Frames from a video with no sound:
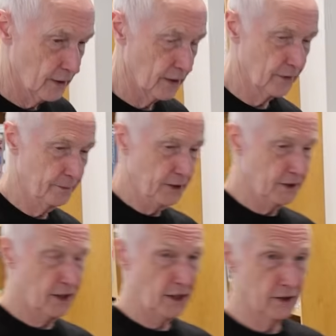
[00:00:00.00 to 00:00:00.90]
Now, the
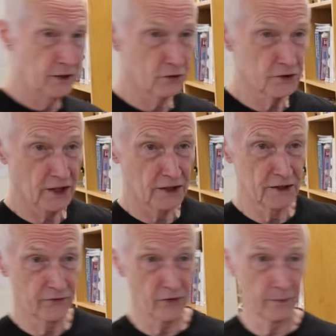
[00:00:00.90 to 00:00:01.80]
big technical
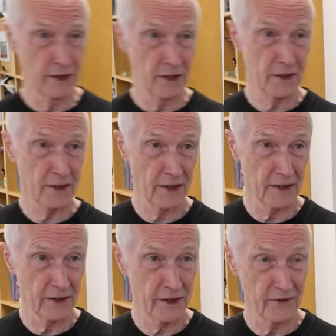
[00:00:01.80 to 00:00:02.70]
challenge for me is,
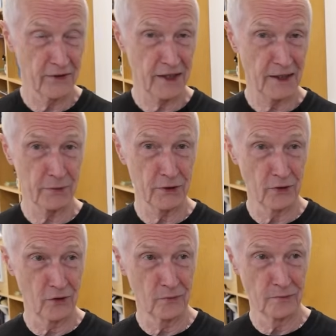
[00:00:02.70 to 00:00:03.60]
can I get the
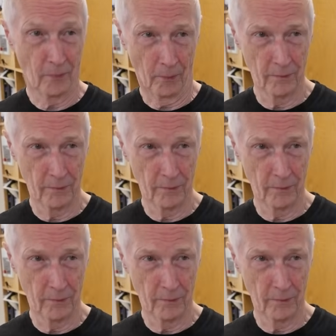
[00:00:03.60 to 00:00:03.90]
capsule open?